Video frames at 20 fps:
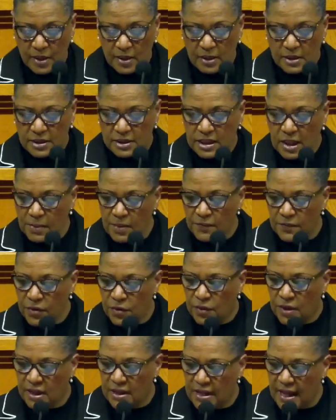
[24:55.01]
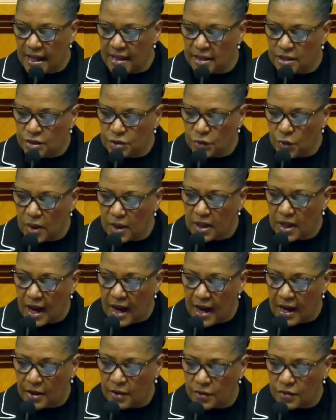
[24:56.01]
Some of you cannot enjoy
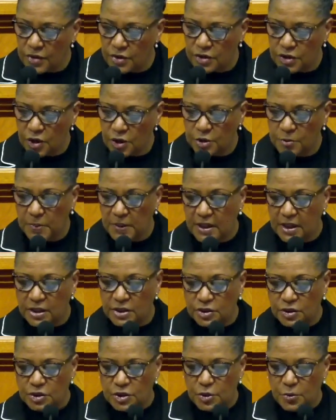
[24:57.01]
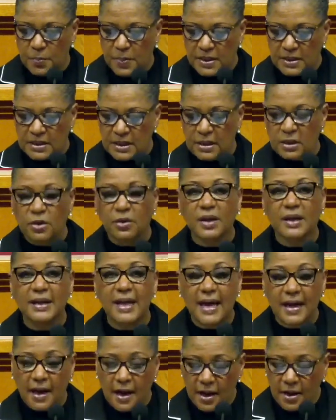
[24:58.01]
God or the church because you're too busy looking
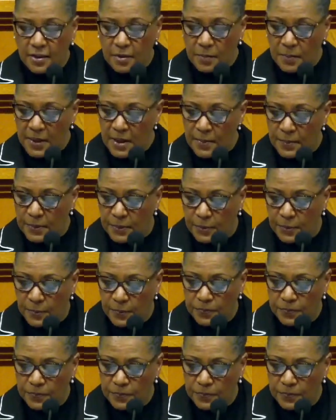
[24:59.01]
at other people.